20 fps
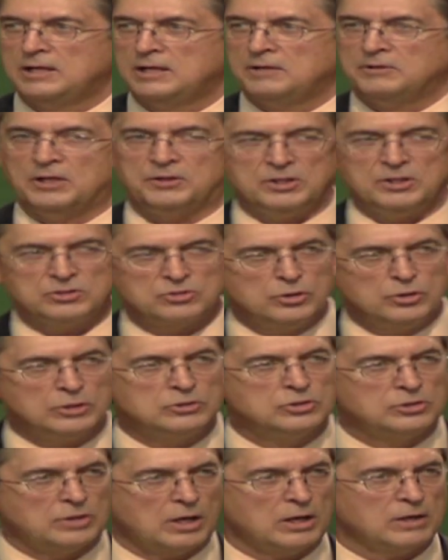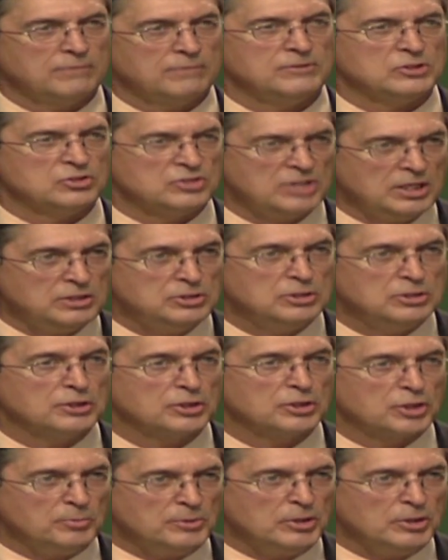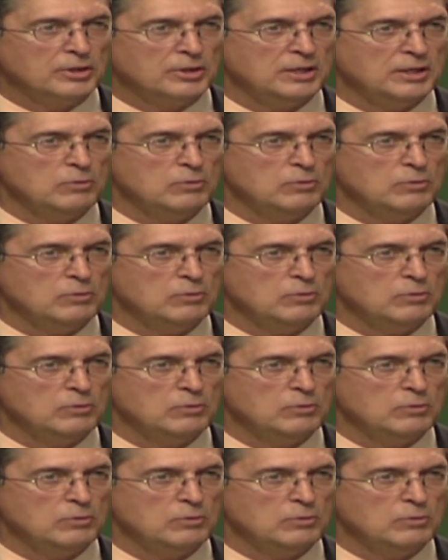that this good sheriff is teaching the community